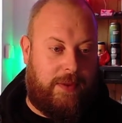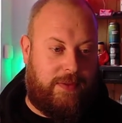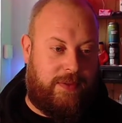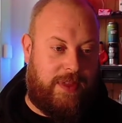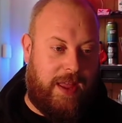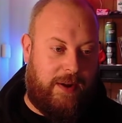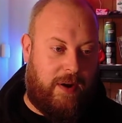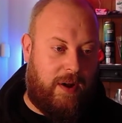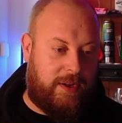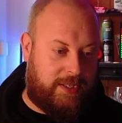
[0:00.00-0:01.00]

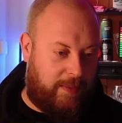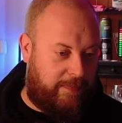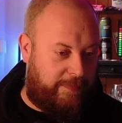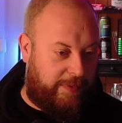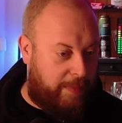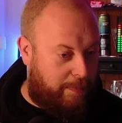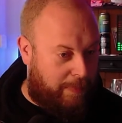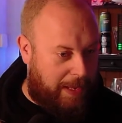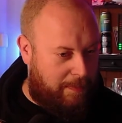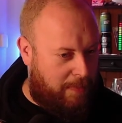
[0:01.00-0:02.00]
There are some for a
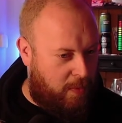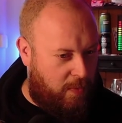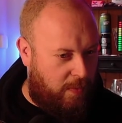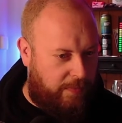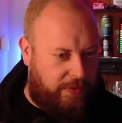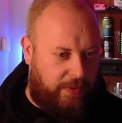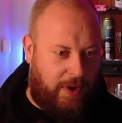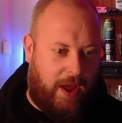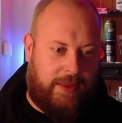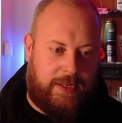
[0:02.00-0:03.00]
bit more
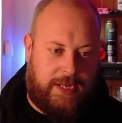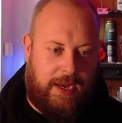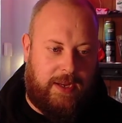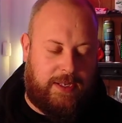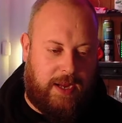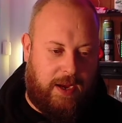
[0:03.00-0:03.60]
through other sellers.